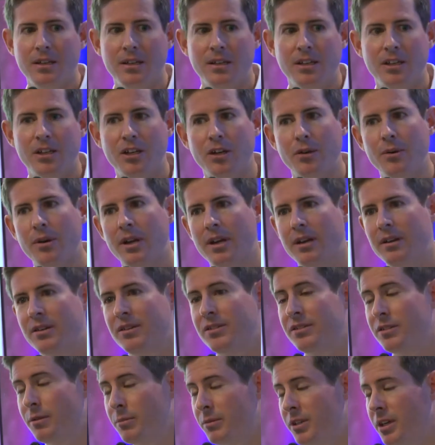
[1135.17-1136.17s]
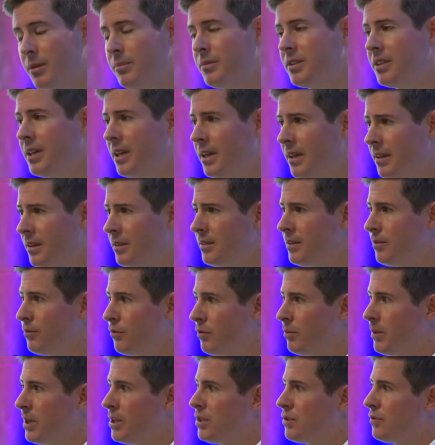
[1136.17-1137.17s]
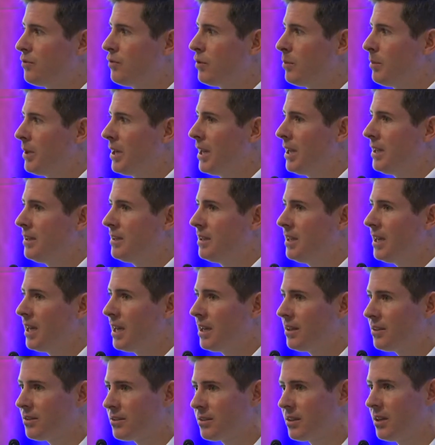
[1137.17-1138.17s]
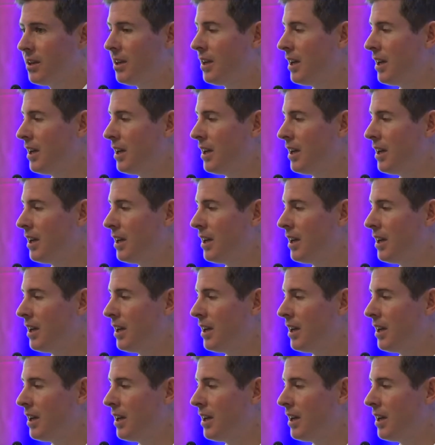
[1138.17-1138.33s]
Because sometimes getting this information from an ATS